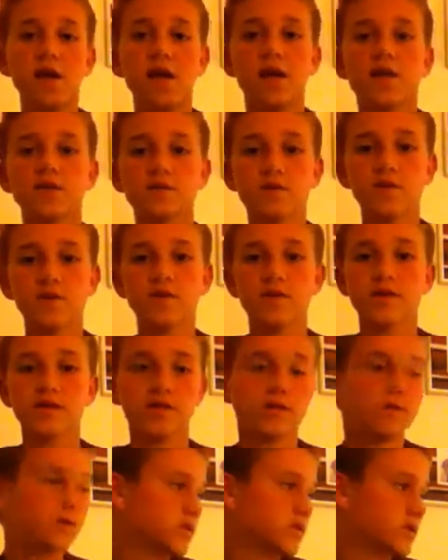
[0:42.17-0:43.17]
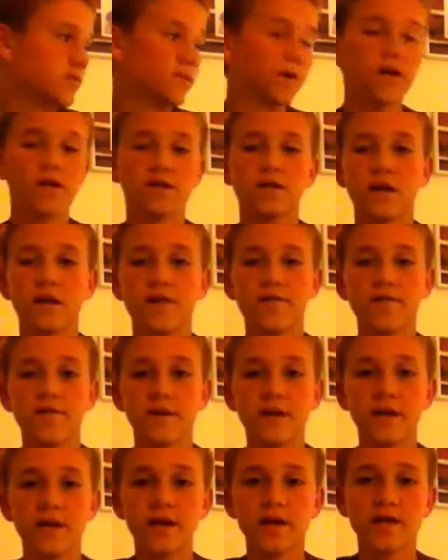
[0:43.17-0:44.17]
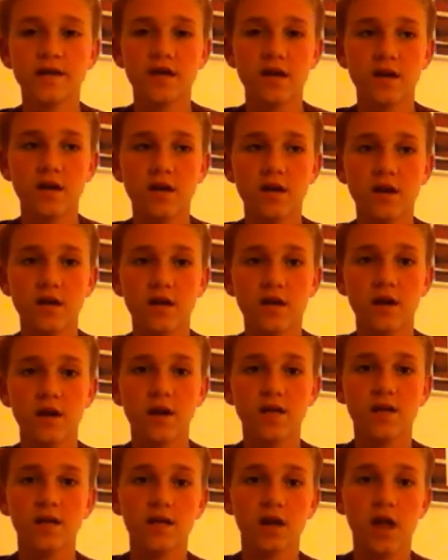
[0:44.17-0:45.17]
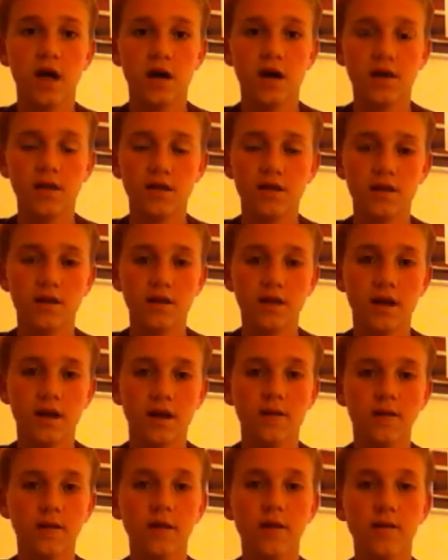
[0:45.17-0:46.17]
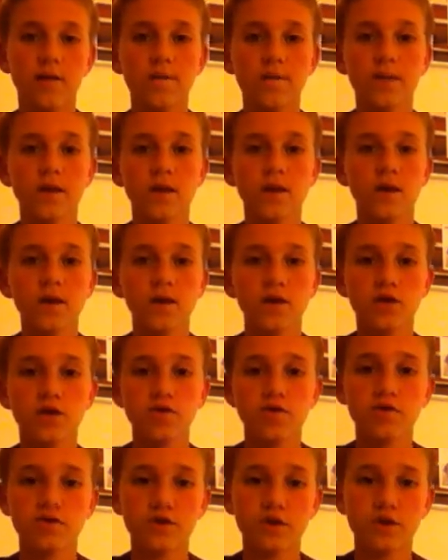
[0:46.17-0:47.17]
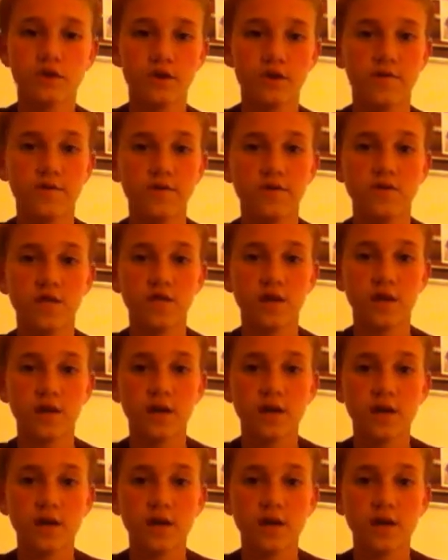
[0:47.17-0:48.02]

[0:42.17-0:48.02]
as well as some baits I have on my desk here and the line that I would use during the fishing.